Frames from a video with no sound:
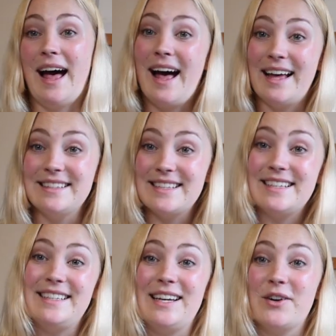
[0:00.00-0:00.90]
And
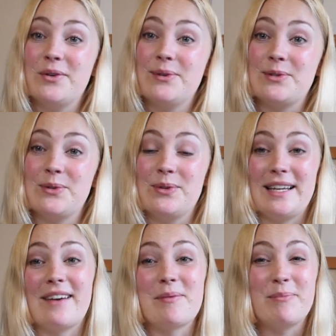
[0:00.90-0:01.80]
they
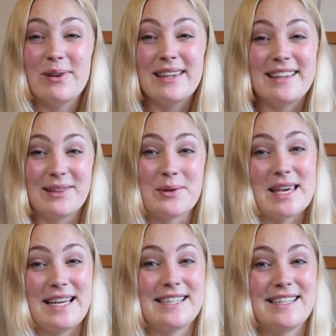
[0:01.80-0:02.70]
have a brilliant
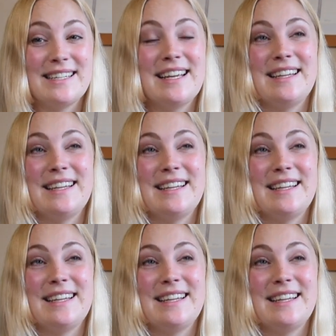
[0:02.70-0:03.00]
location.